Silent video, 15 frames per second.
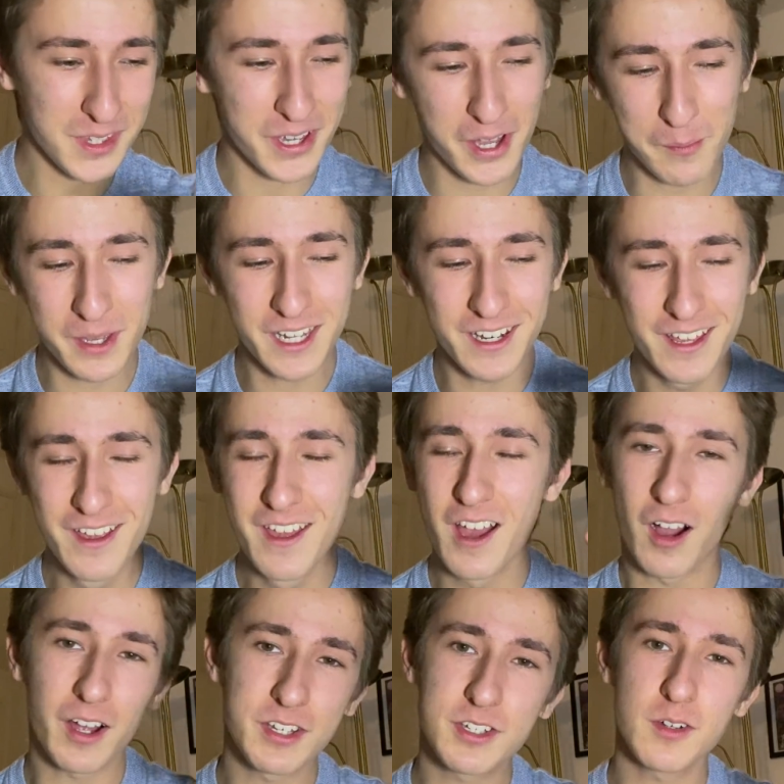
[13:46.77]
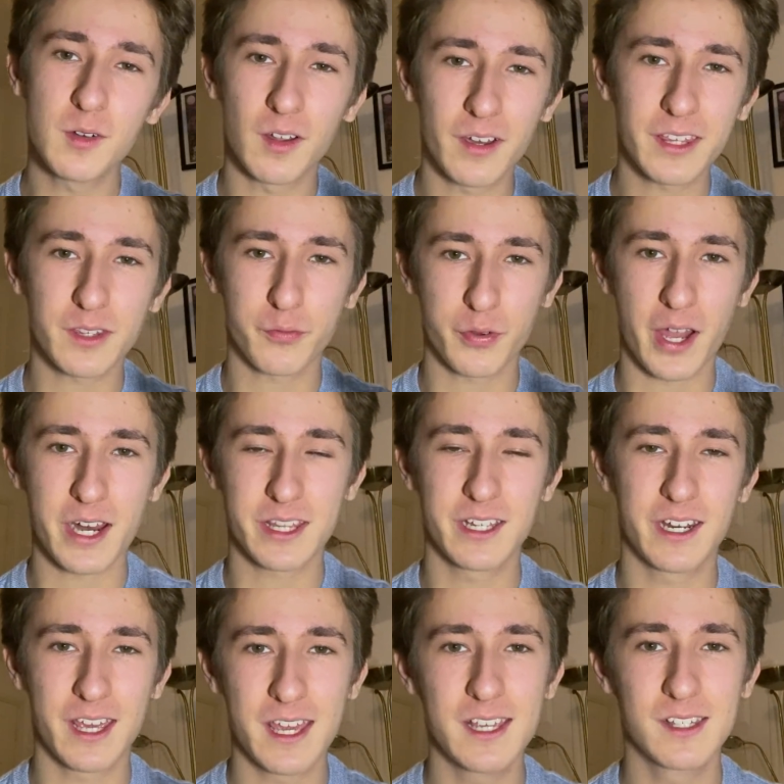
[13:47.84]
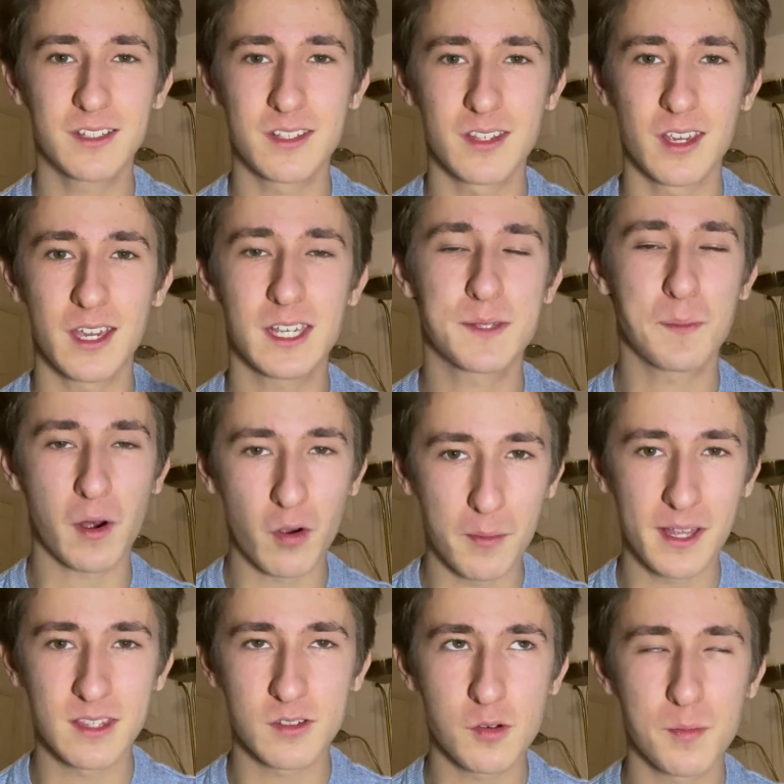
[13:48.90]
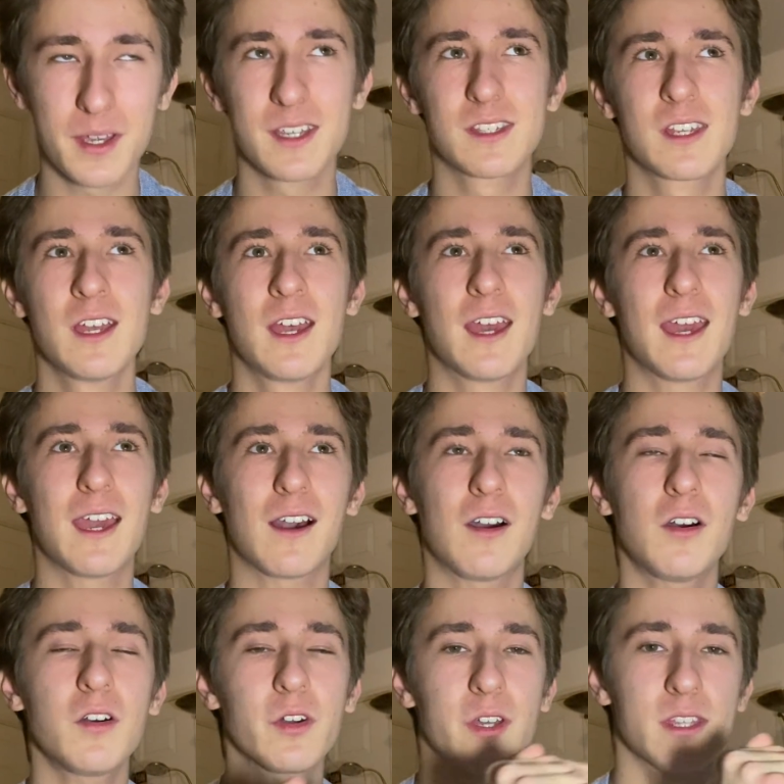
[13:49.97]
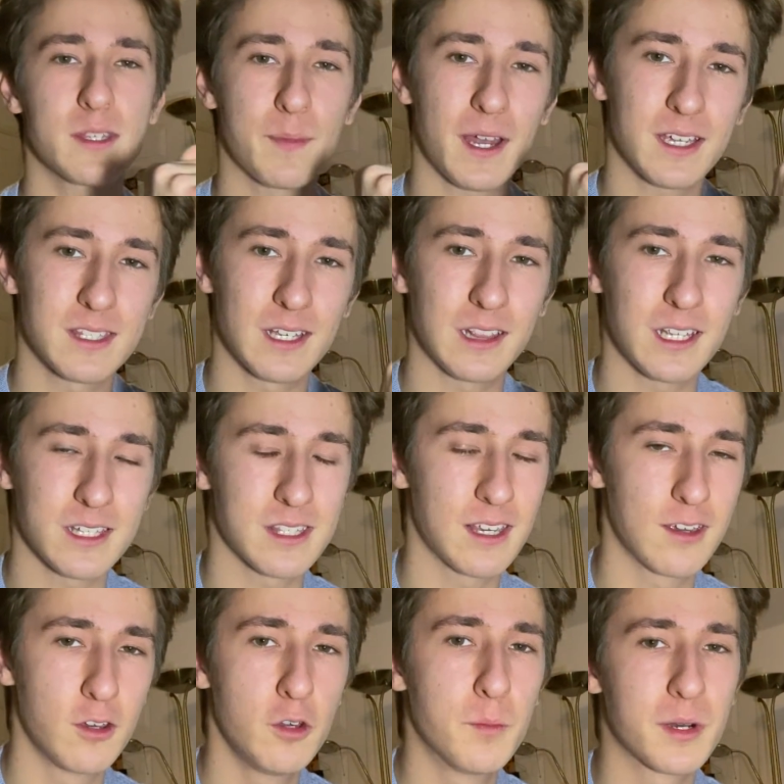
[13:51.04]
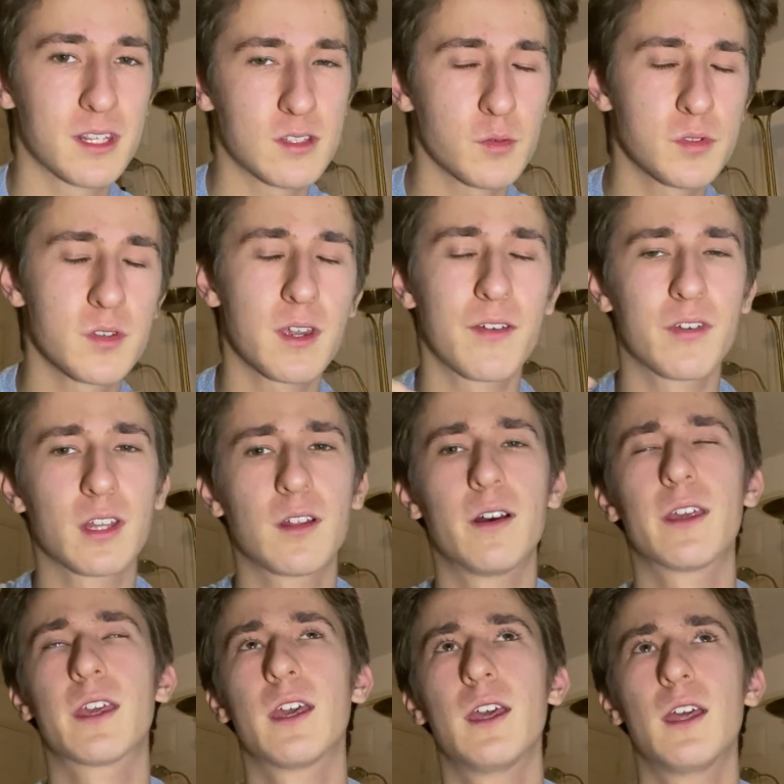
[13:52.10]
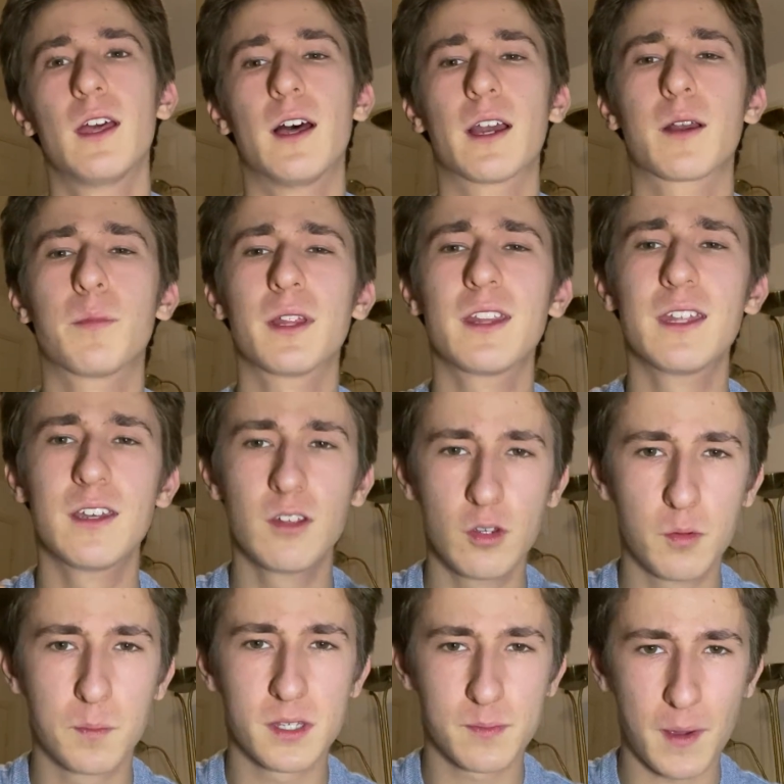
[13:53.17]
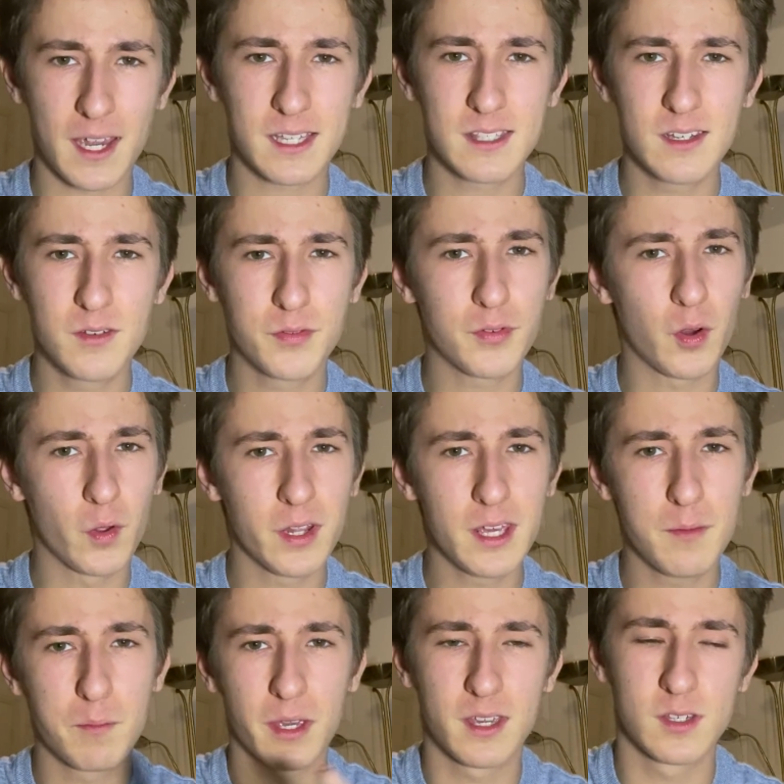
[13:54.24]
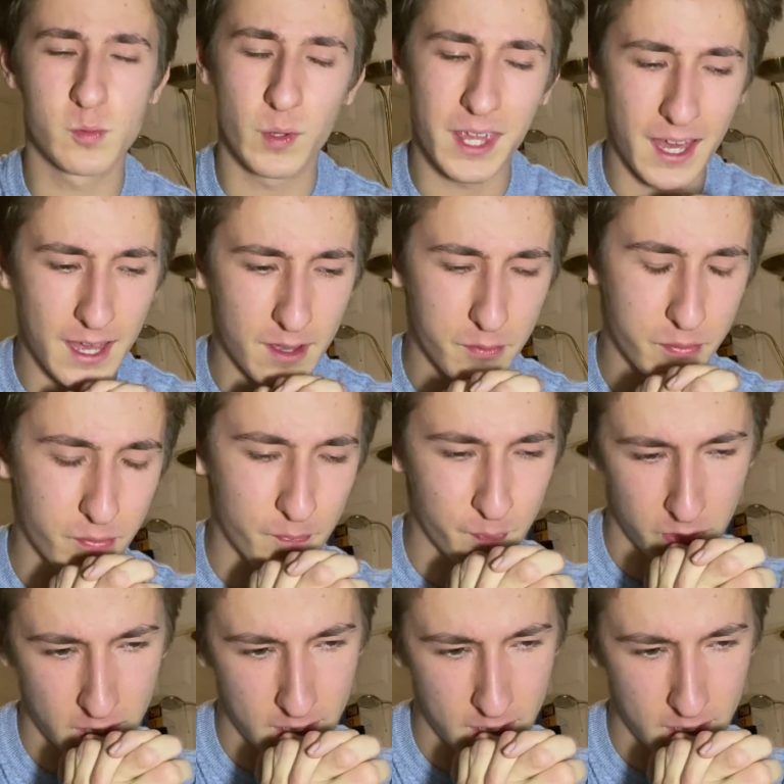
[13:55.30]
I mean, I do like the fact that it is experimental, because it harkens back to classic Who, but it's also giving, like, a completely new perspective on it, because we have,